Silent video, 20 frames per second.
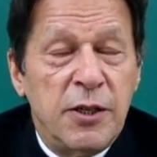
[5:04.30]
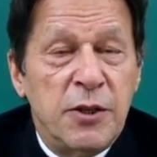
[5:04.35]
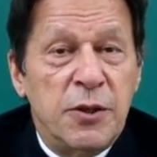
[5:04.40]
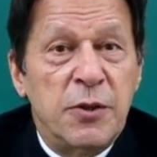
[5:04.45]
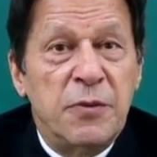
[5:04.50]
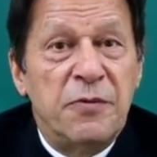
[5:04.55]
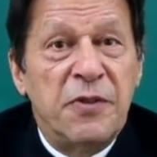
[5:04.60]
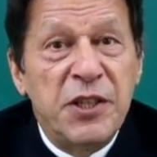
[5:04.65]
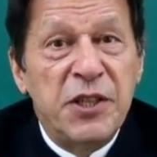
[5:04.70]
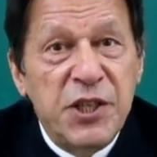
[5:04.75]

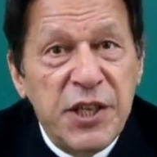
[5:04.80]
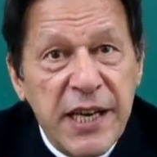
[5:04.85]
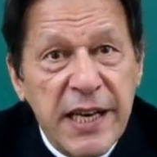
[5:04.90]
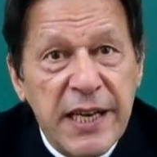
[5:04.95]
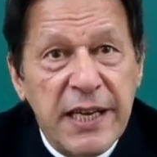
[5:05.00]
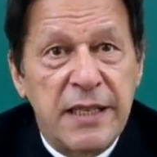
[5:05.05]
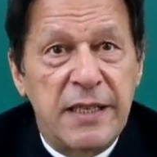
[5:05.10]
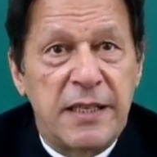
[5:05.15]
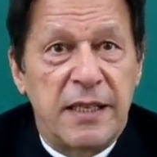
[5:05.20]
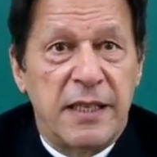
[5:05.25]
to
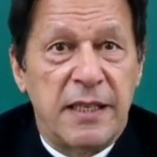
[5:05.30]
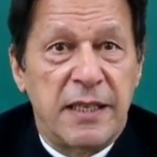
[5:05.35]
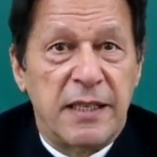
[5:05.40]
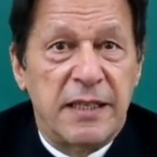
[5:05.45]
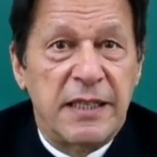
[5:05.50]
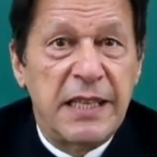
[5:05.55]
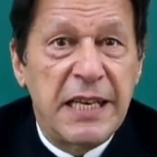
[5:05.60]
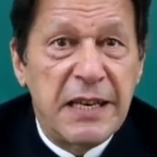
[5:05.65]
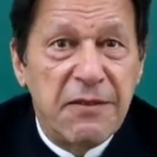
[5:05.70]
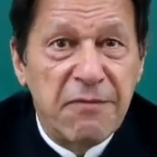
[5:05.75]

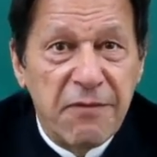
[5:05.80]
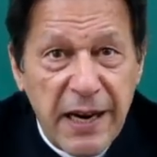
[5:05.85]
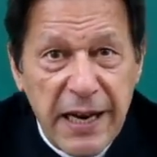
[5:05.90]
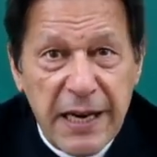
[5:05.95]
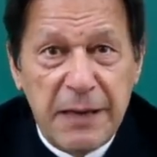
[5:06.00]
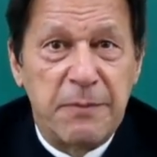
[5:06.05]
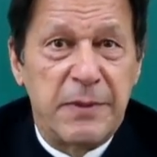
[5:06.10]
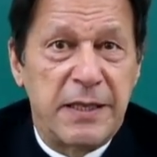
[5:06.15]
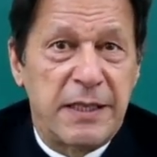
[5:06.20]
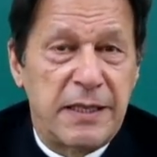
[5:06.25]
vitiate the
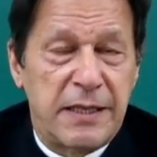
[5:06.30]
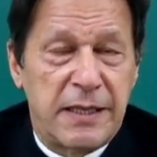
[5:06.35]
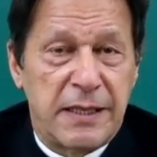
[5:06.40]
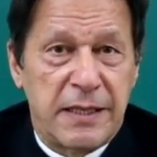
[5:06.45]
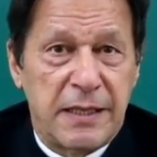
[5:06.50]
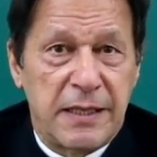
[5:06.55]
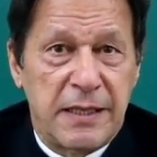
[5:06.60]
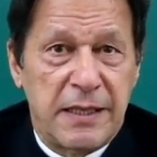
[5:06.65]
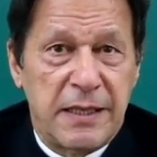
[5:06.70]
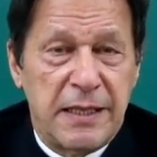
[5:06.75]
environment
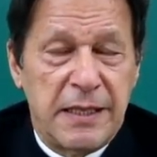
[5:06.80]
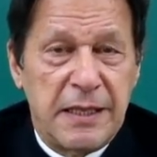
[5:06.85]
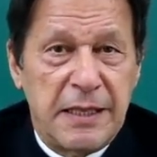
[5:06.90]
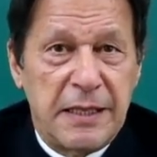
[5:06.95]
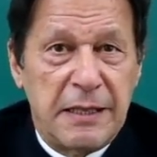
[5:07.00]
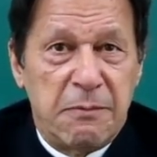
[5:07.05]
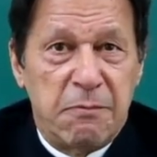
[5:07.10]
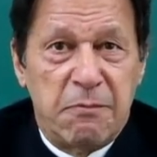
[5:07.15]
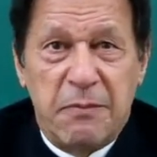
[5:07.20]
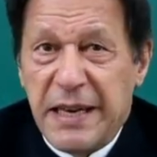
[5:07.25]

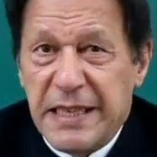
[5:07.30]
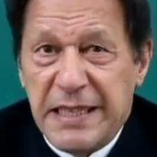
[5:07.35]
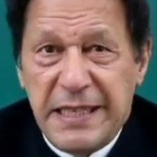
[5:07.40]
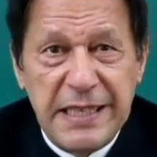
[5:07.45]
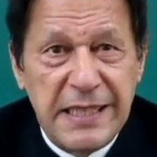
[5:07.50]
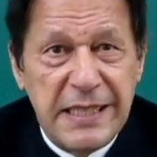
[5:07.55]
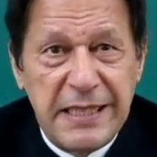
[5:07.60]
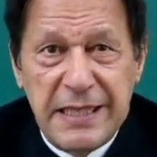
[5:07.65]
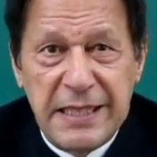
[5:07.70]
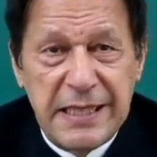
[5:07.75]
by
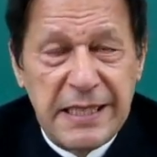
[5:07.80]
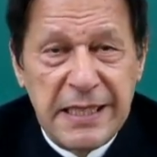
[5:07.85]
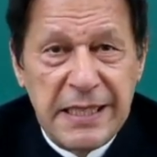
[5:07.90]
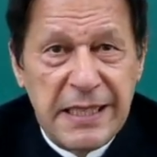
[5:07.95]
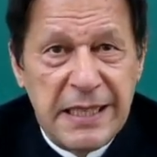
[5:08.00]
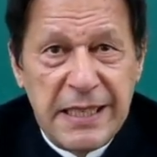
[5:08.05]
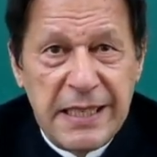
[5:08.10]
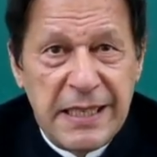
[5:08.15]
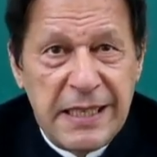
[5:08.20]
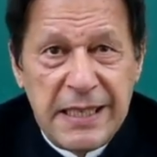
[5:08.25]
these
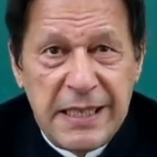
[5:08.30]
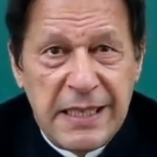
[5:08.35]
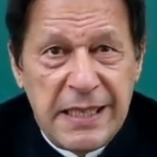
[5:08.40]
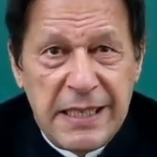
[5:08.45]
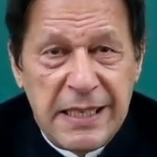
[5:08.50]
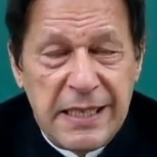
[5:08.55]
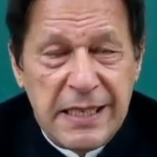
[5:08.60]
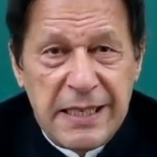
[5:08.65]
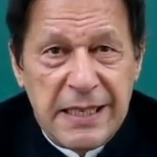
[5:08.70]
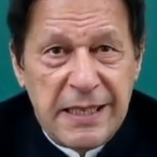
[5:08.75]

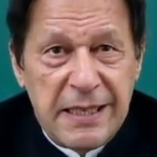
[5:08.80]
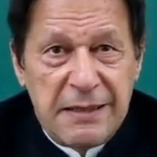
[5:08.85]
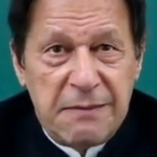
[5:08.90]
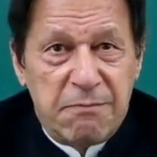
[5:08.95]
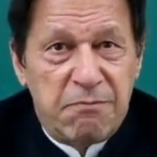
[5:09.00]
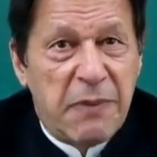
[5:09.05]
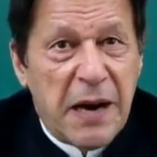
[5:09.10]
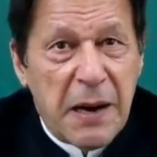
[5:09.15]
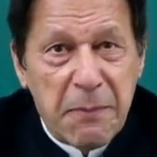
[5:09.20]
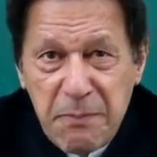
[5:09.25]

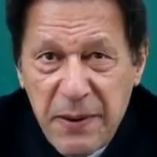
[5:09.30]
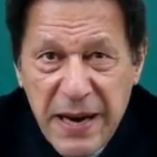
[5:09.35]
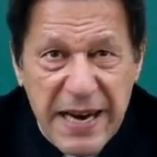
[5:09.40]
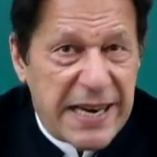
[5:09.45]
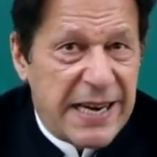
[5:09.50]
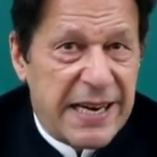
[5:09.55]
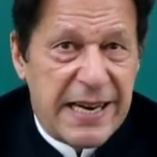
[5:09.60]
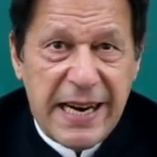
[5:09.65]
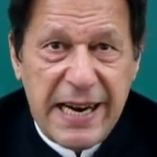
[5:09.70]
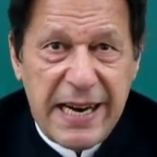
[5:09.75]

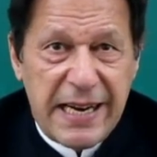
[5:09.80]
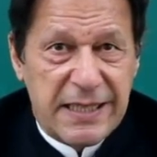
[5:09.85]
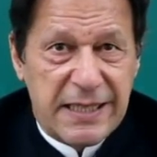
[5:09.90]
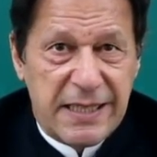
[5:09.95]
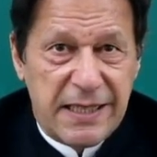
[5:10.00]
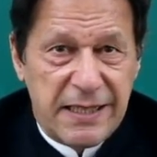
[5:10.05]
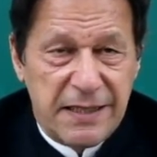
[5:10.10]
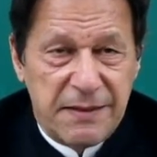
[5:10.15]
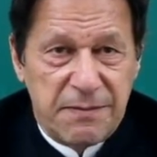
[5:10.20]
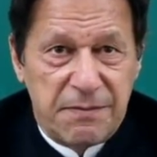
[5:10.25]
barbaric
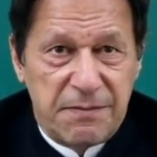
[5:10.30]
acts.